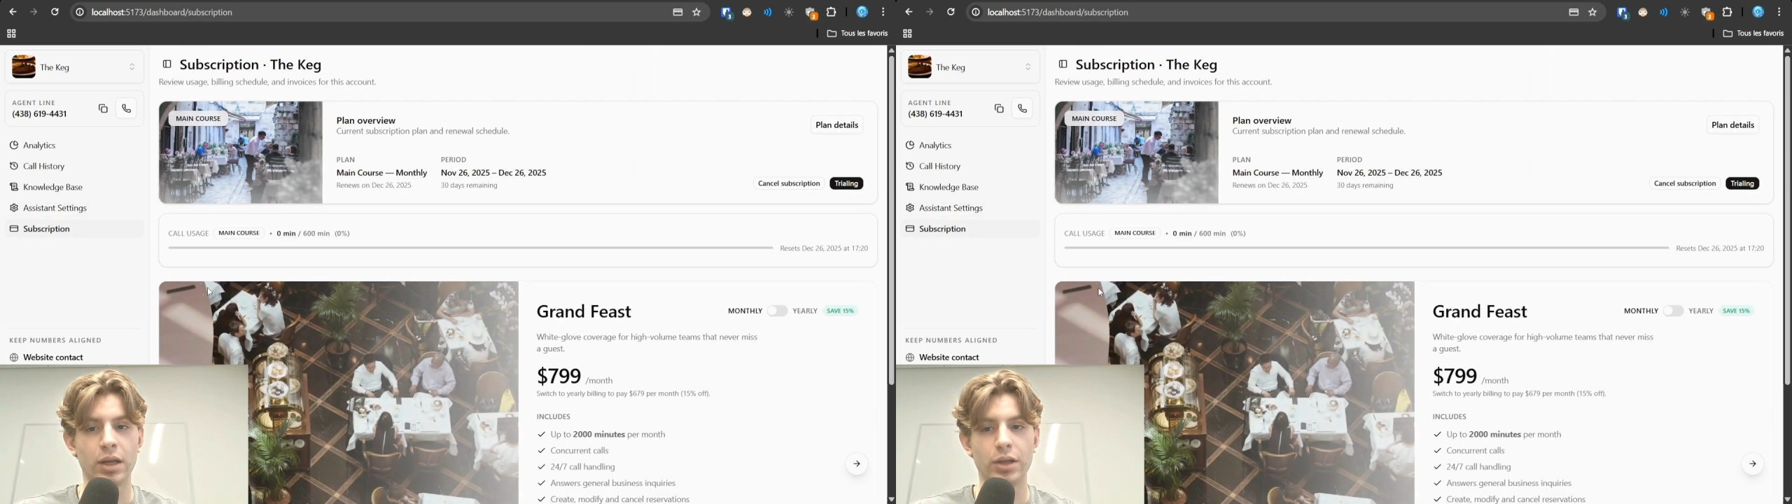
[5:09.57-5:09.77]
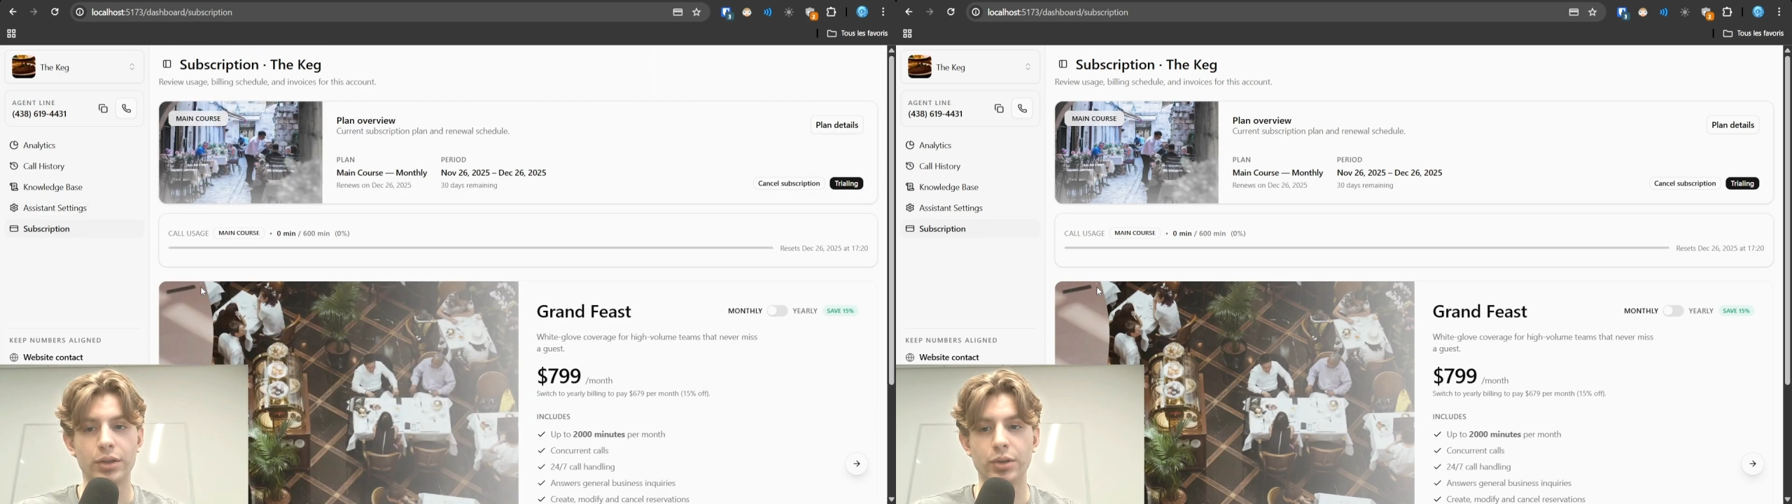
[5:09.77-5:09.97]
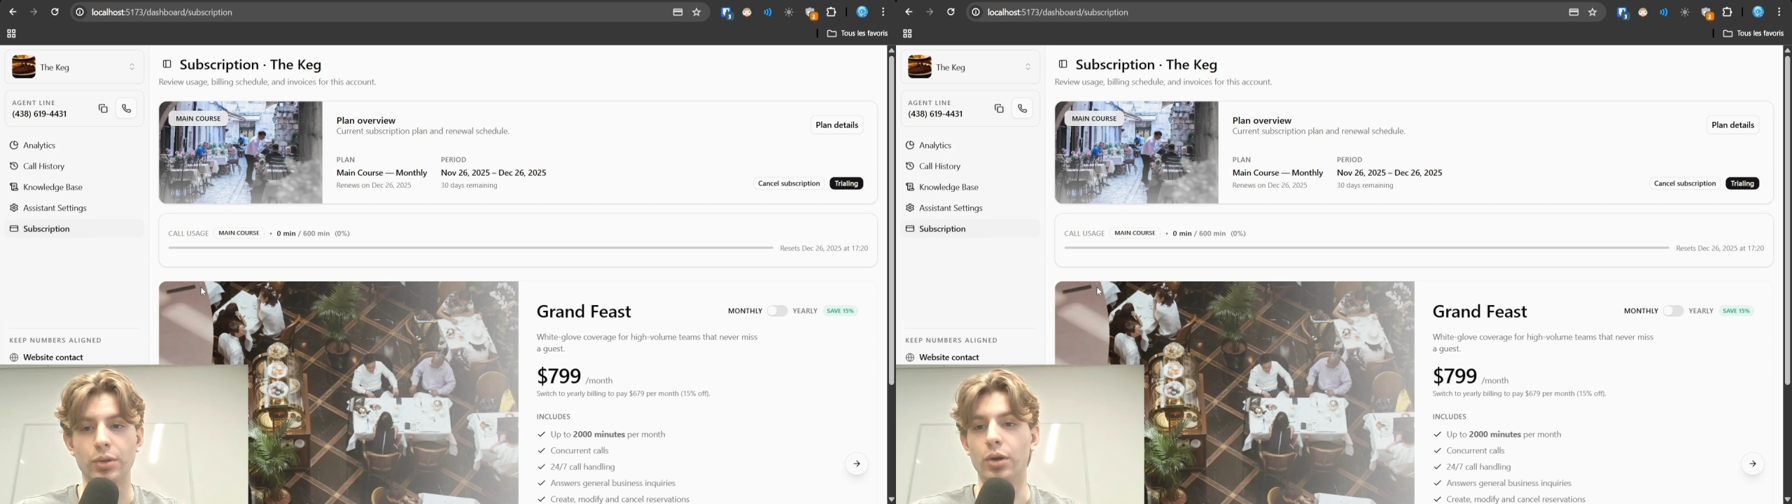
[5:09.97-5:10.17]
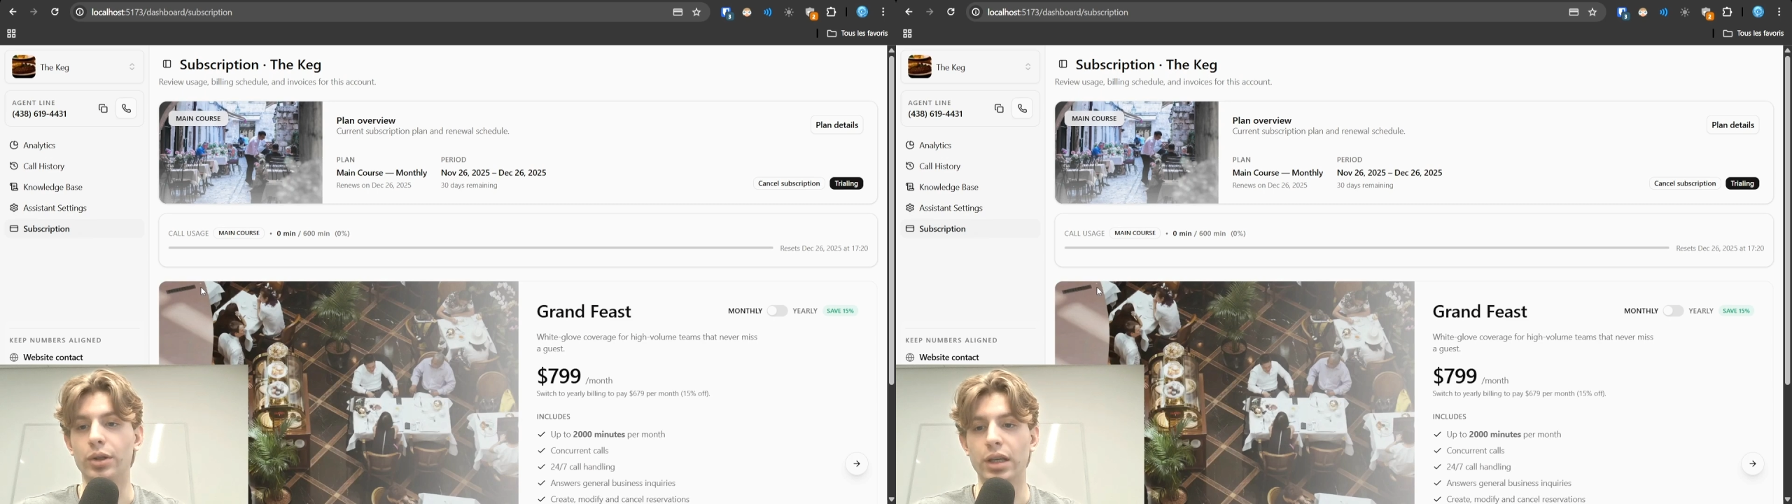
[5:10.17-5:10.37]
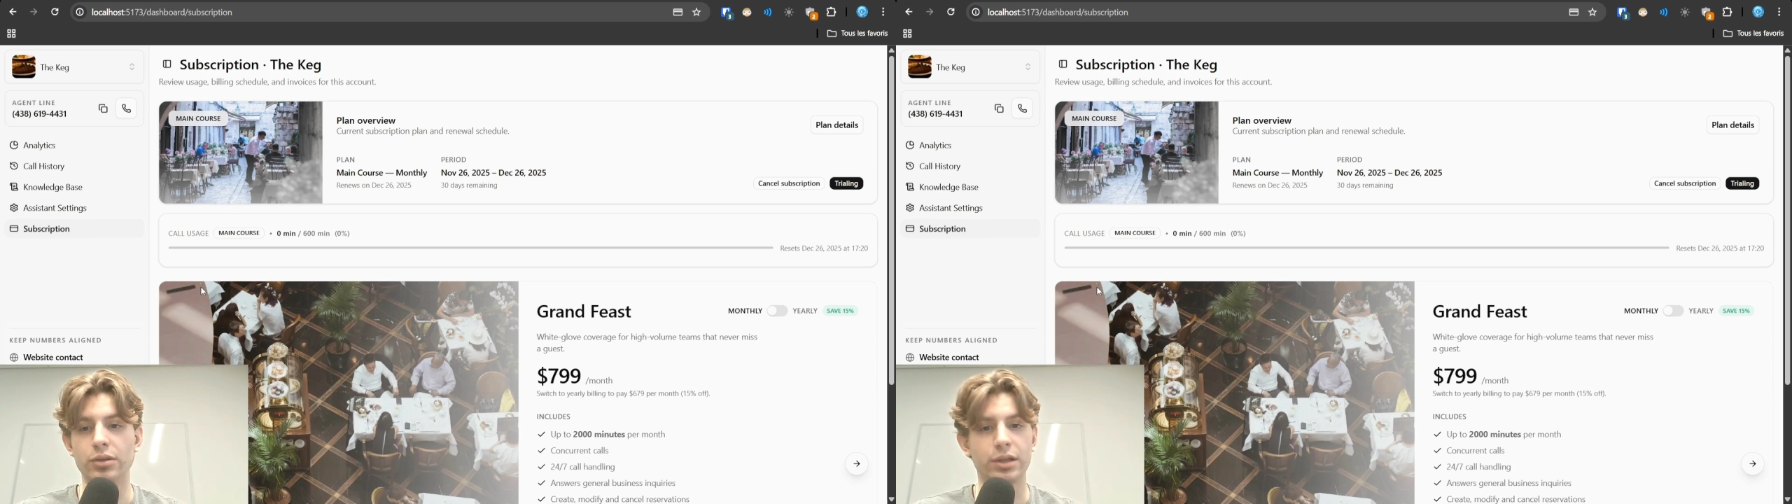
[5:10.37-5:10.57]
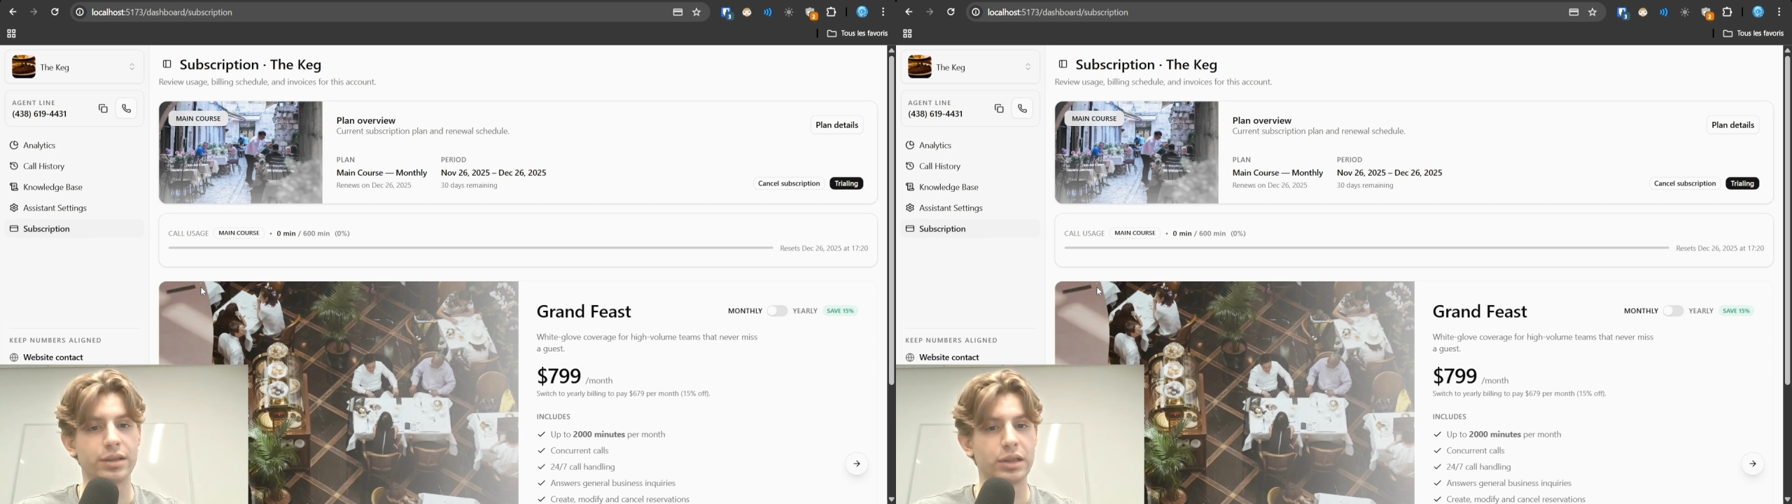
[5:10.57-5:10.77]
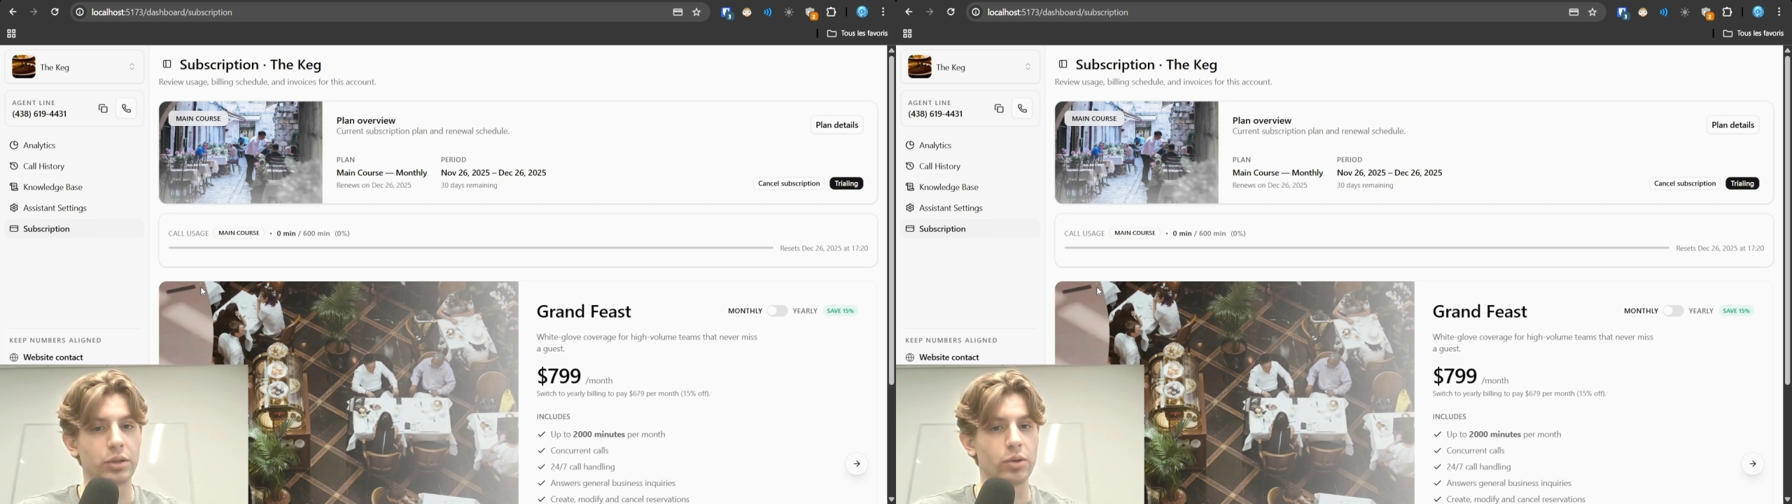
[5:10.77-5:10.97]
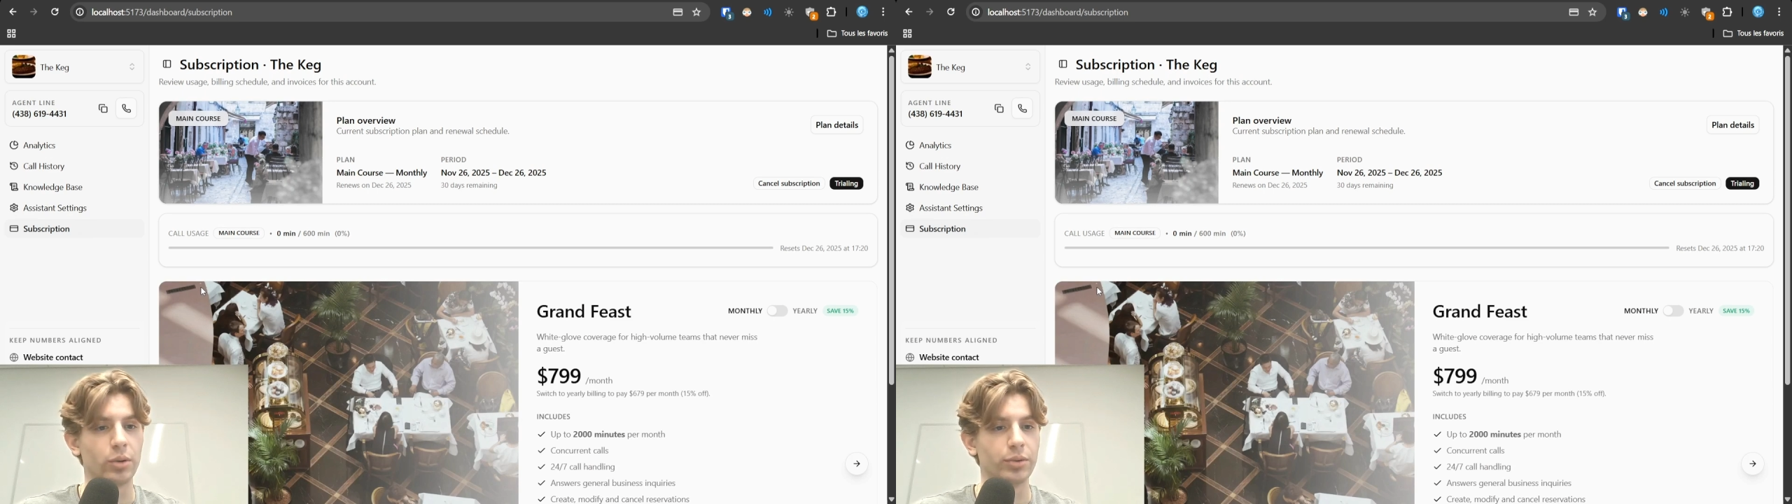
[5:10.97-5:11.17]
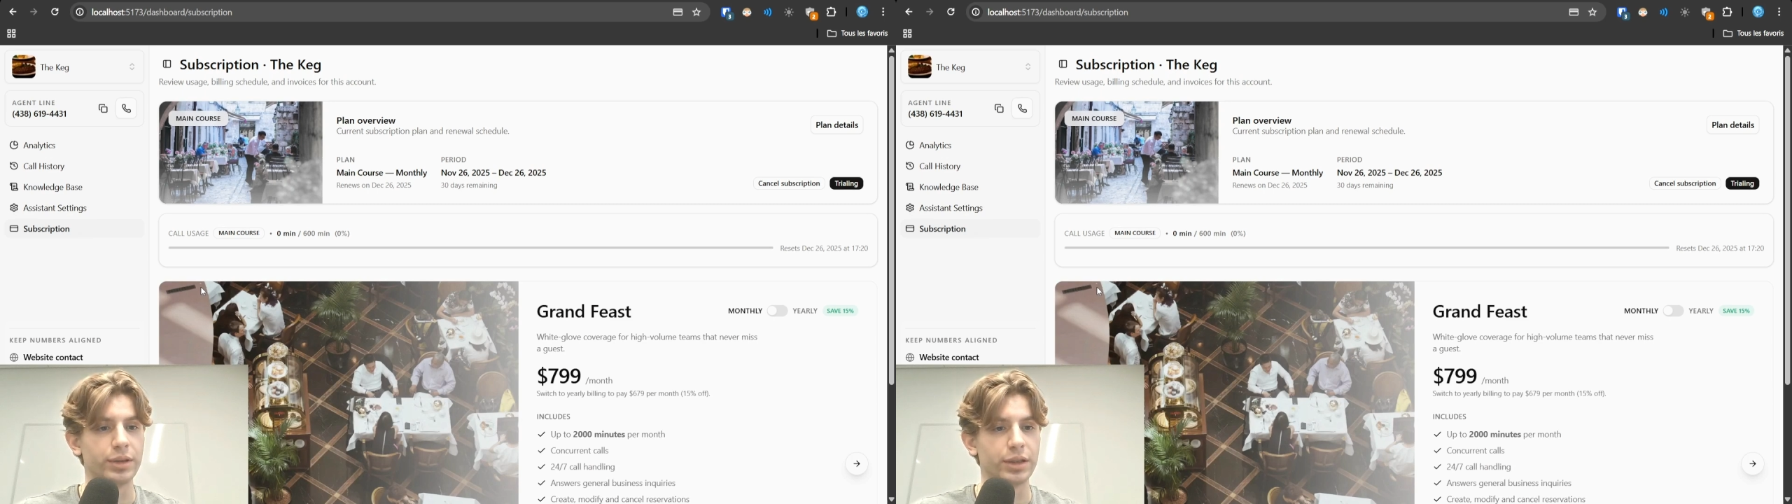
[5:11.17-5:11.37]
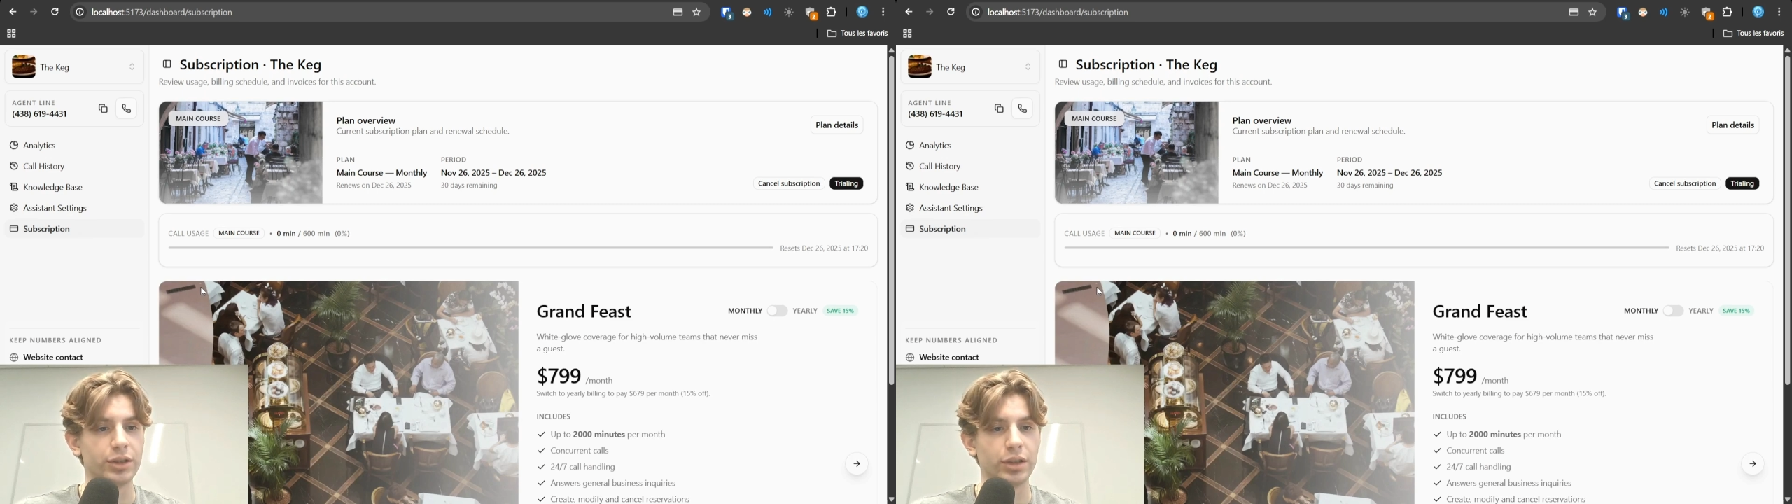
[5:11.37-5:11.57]
So again, you can see your core
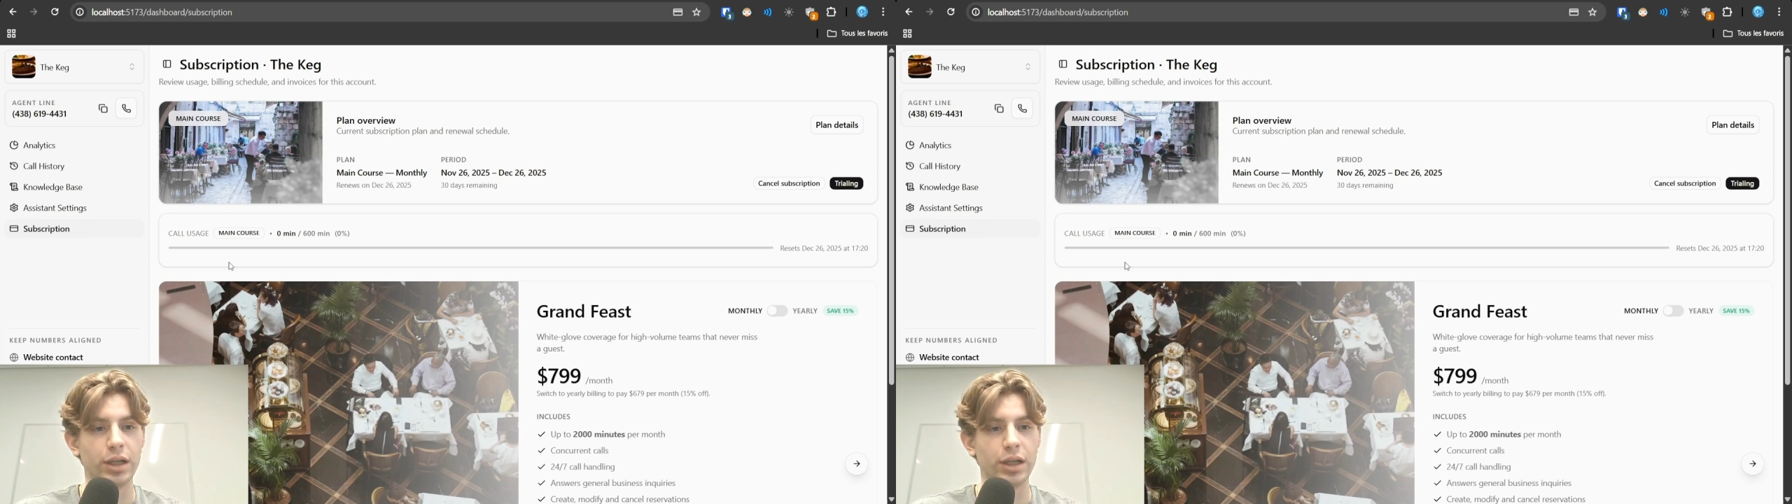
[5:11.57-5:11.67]
usage.